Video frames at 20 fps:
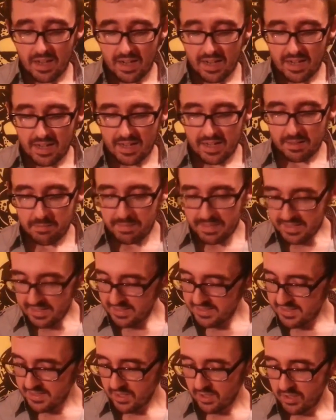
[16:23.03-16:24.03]

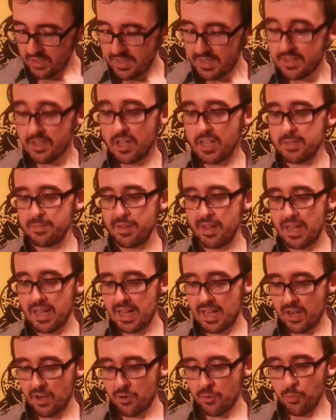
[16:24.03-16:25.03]
because he talks about
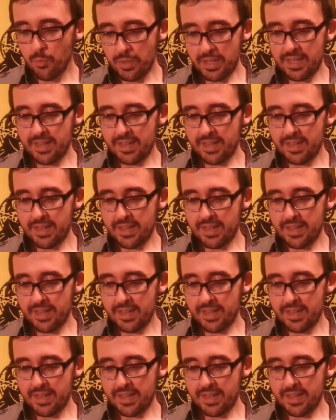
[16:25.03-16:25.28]
how